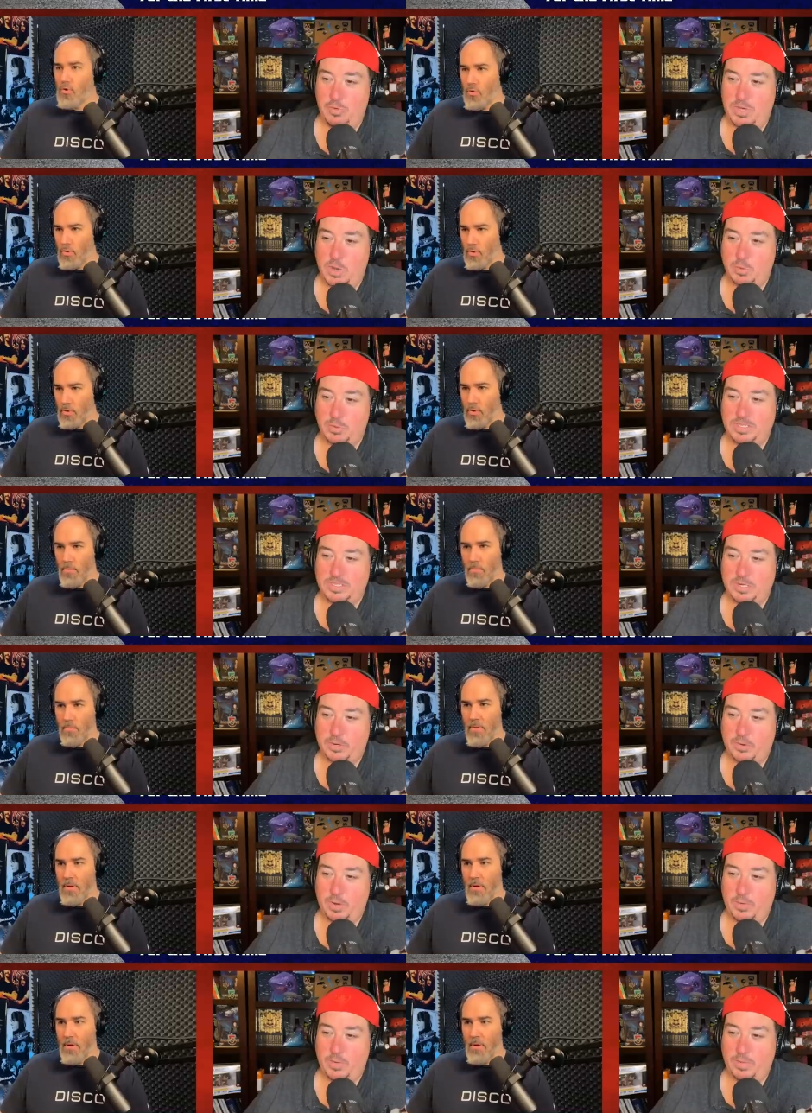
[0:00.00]
Speaker 1: you don't
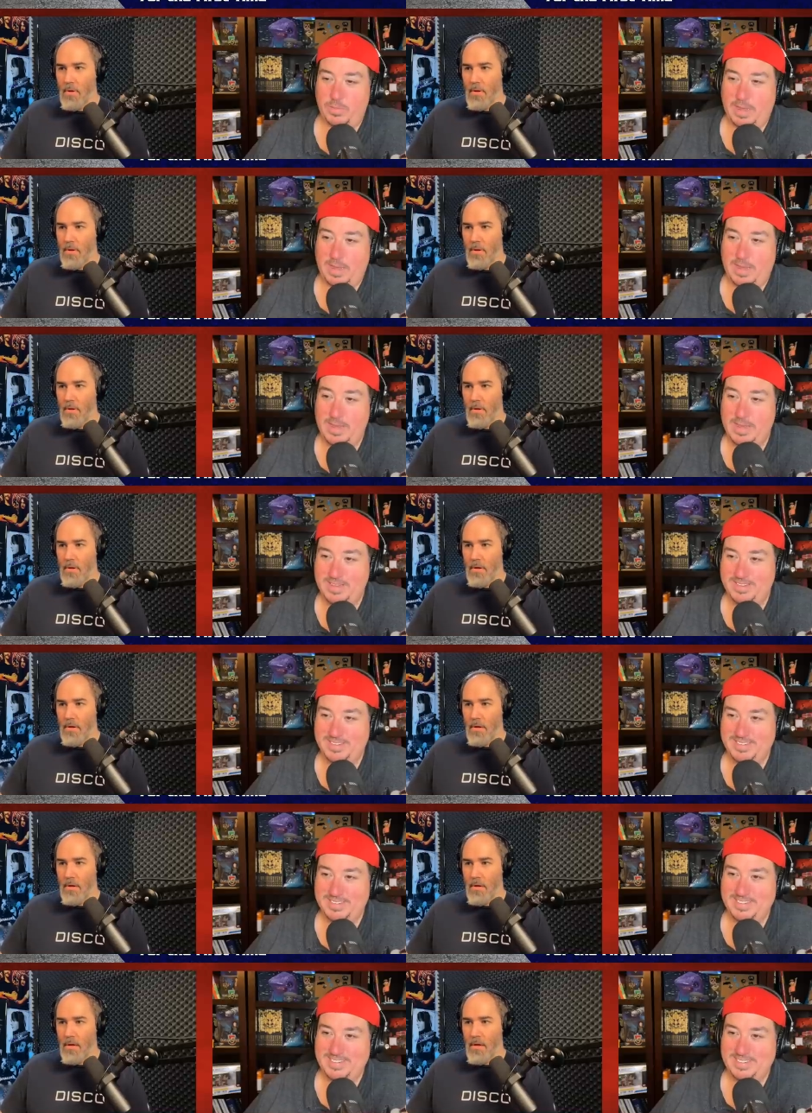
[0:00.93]
disagree with me.
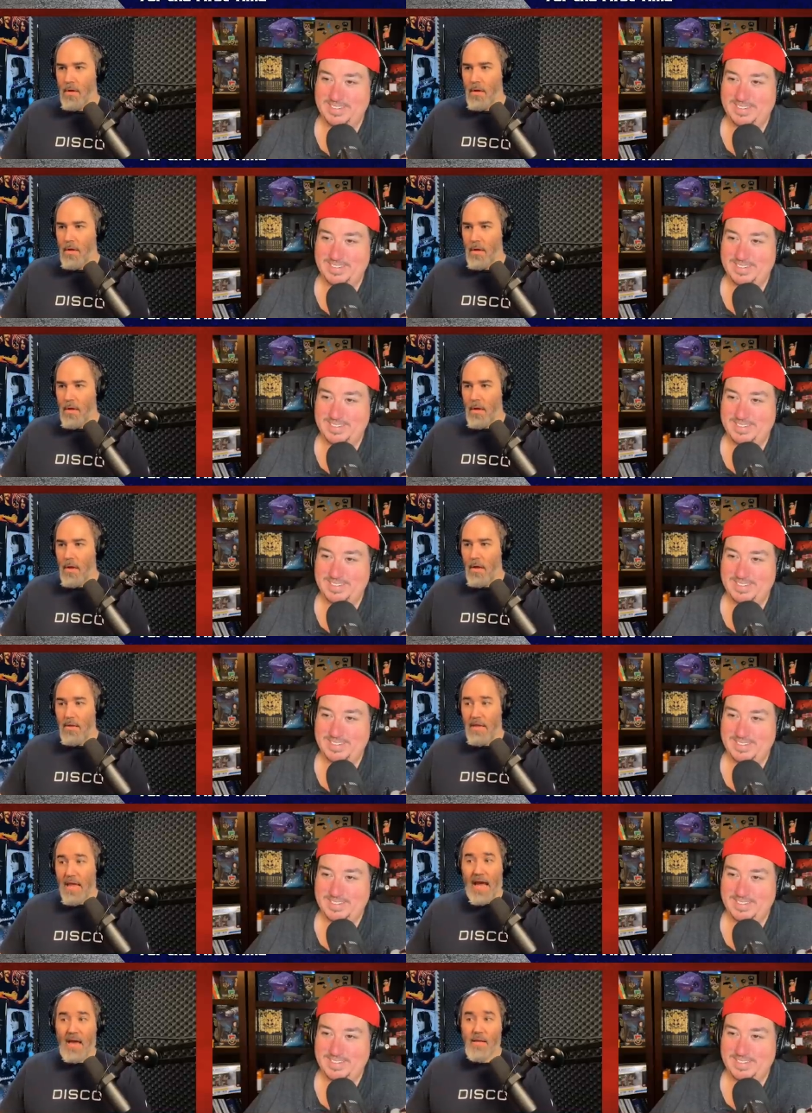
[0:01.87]

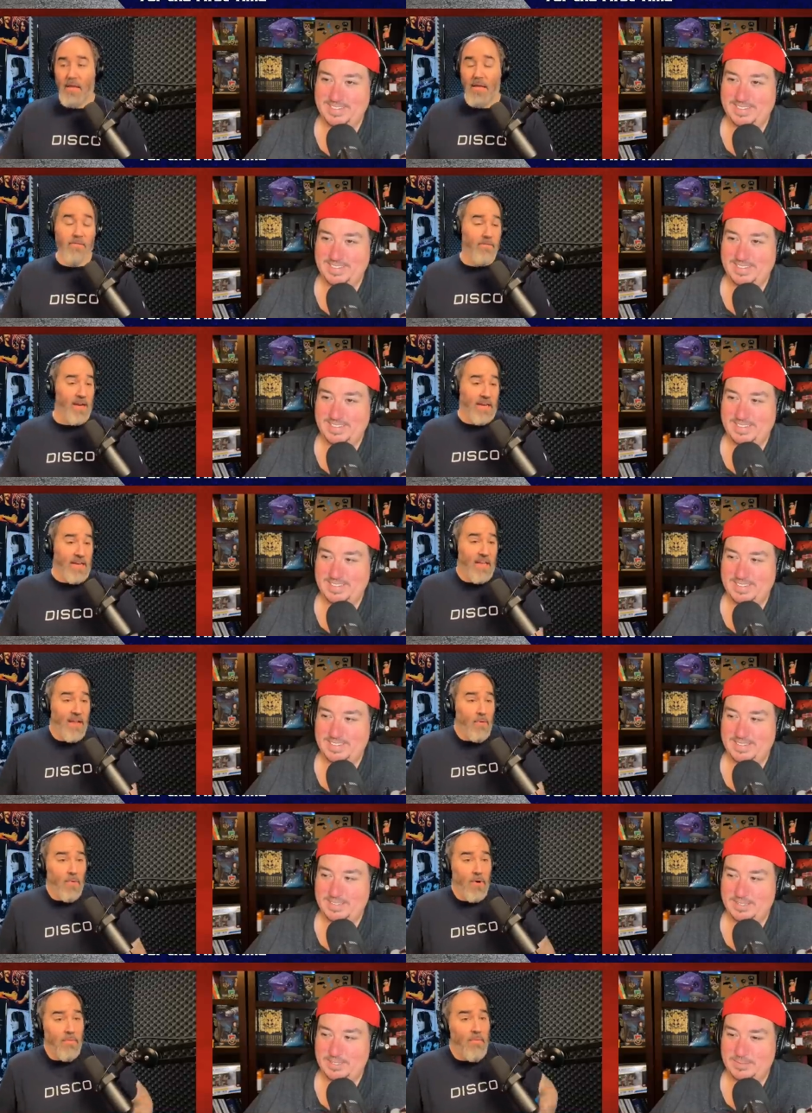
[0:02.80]
Speaker 2: Yeah, if I did,
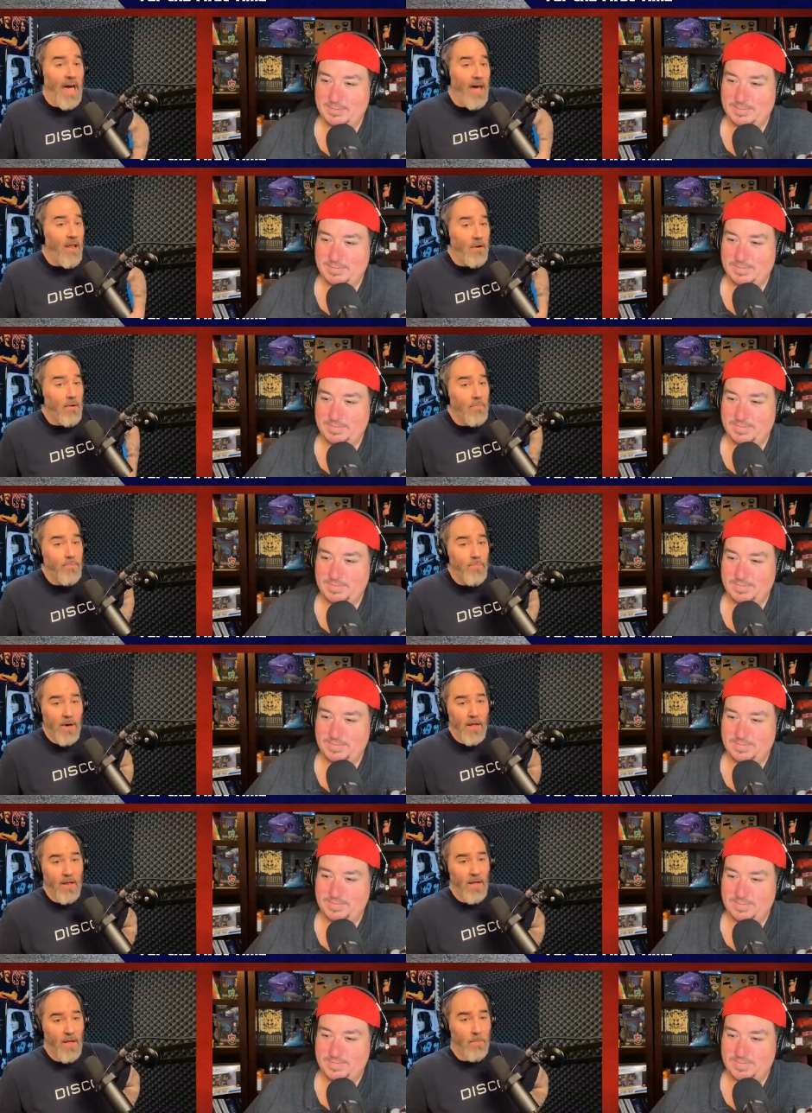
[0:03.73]
it wouldn't matter.
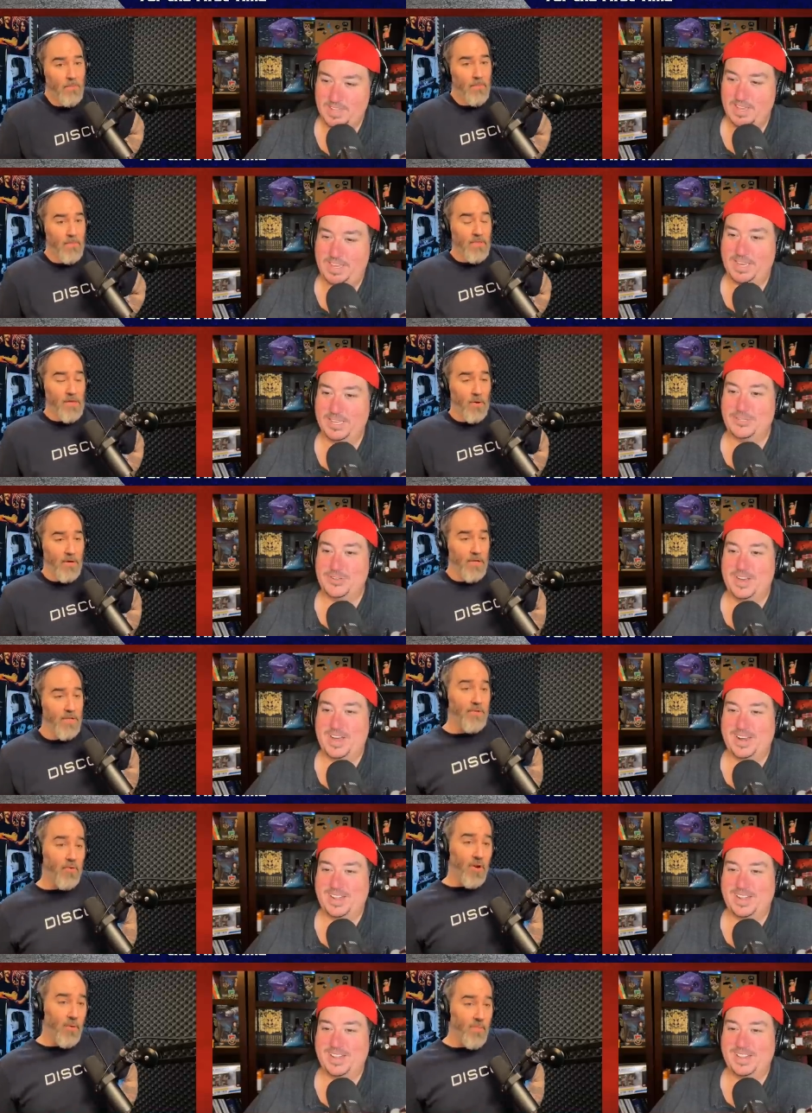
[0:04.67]
But um, the only
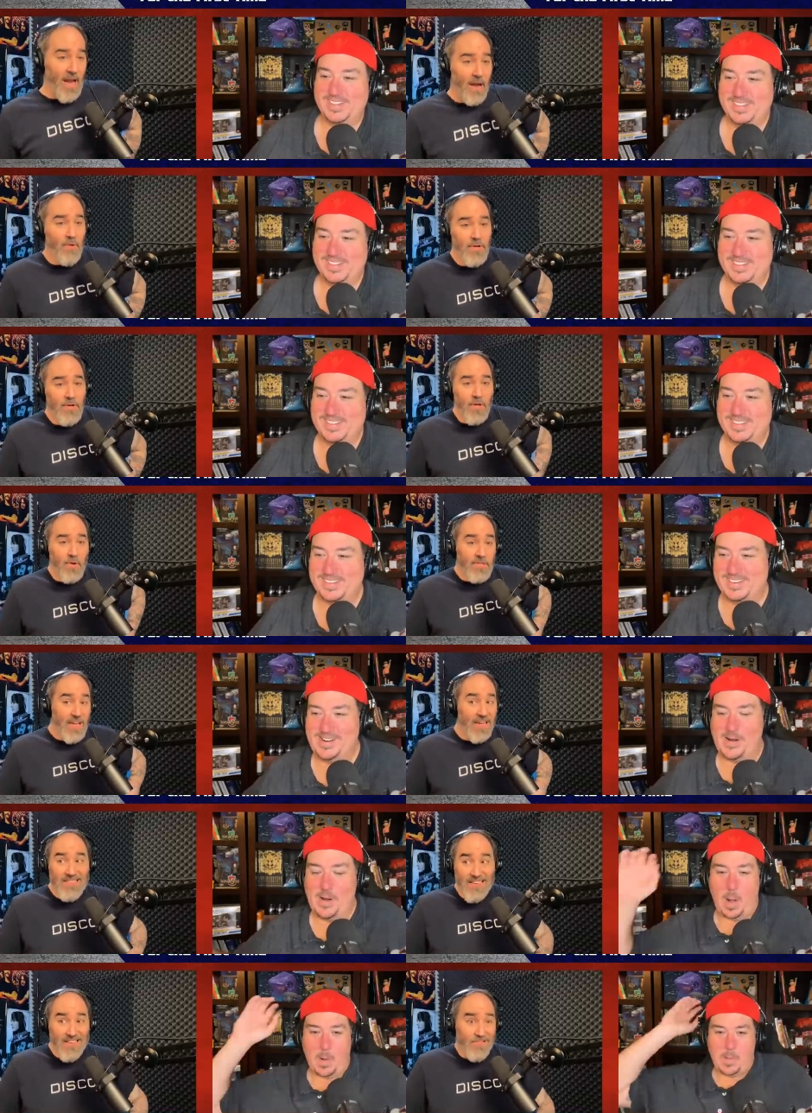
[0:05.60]
disagreement I would do is
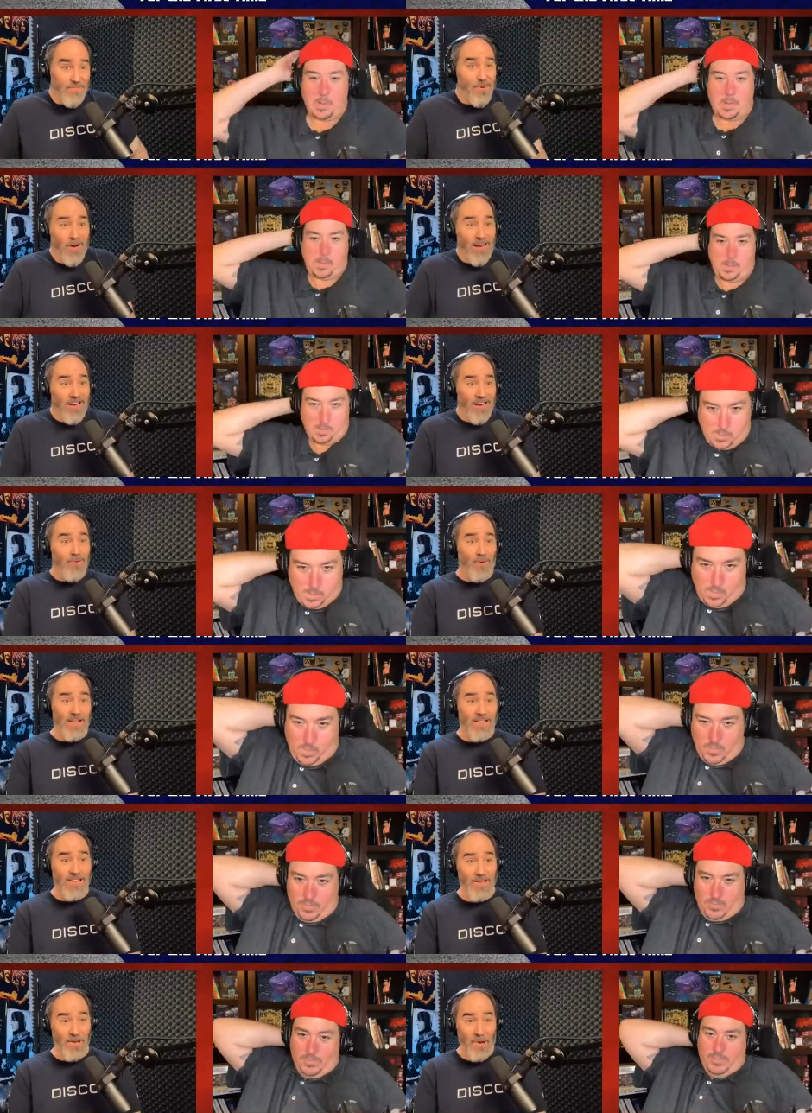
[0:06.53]
I'd say just put it at
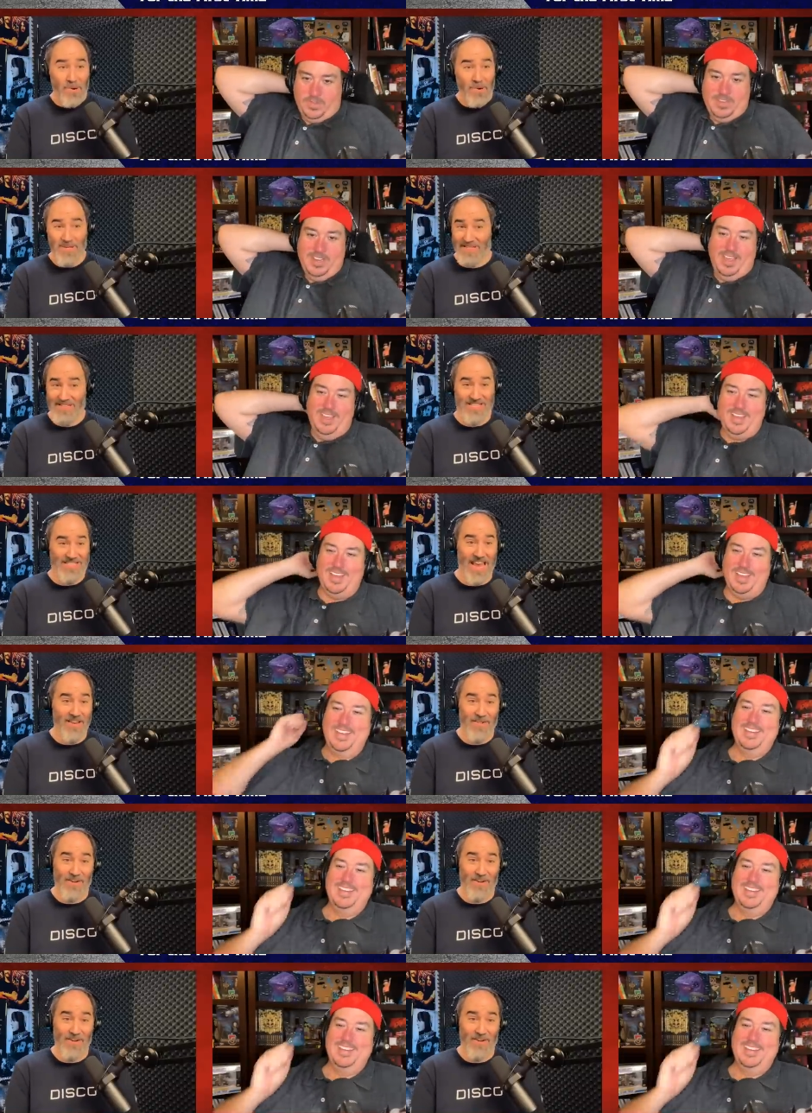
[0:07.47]
twenty-two. Just save